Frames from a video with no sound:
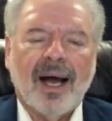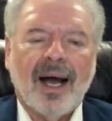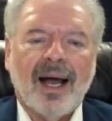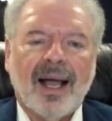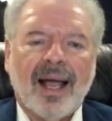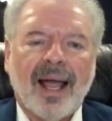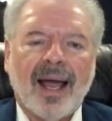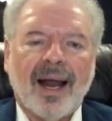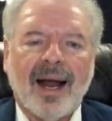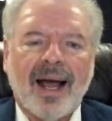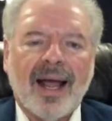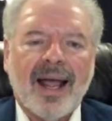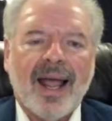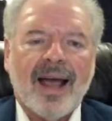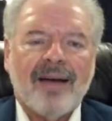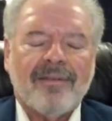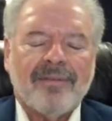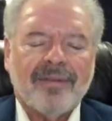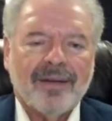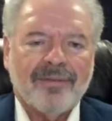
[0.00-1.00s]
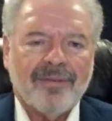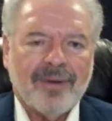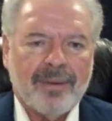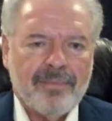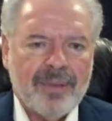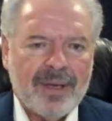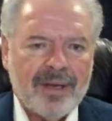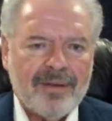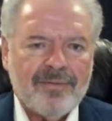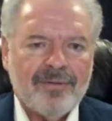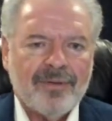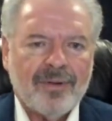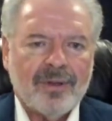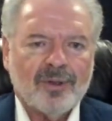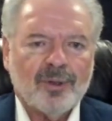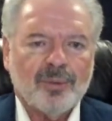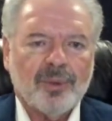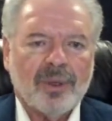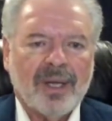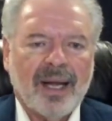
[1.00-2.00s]
And if I'm being
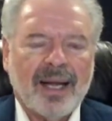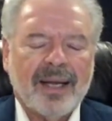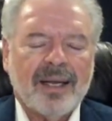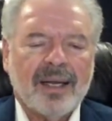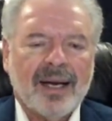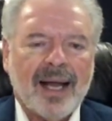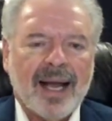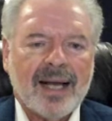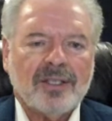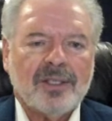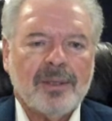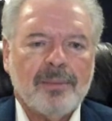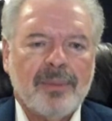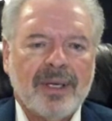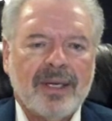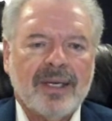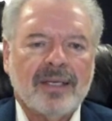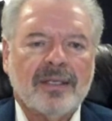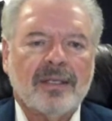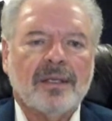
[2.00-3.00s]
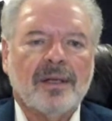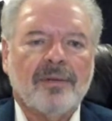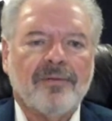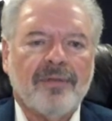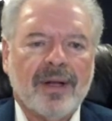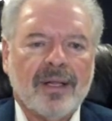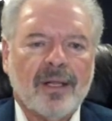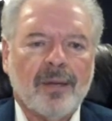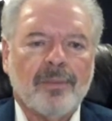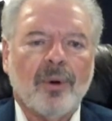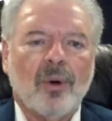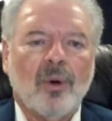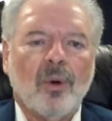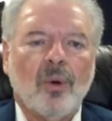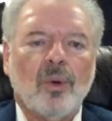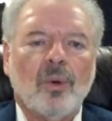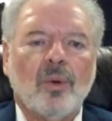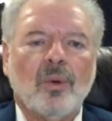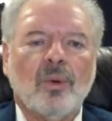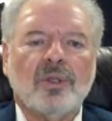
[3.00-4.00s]
vulnerable, I can actually begin to develop a
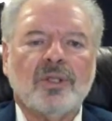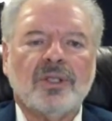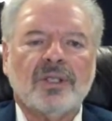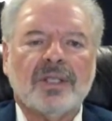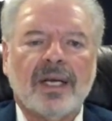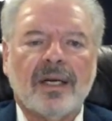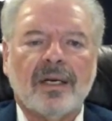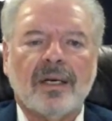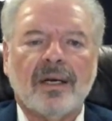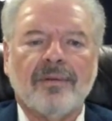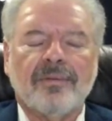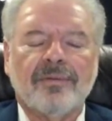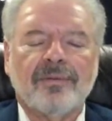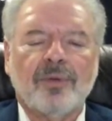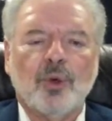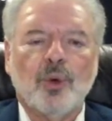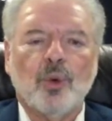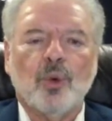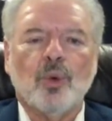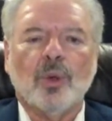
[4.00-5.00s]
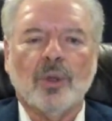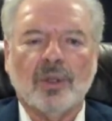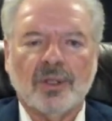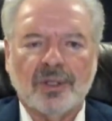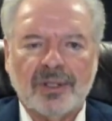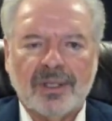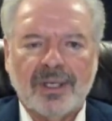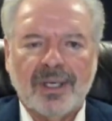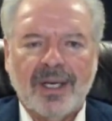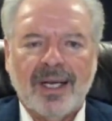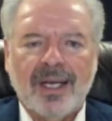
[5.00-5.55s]
whole set of tools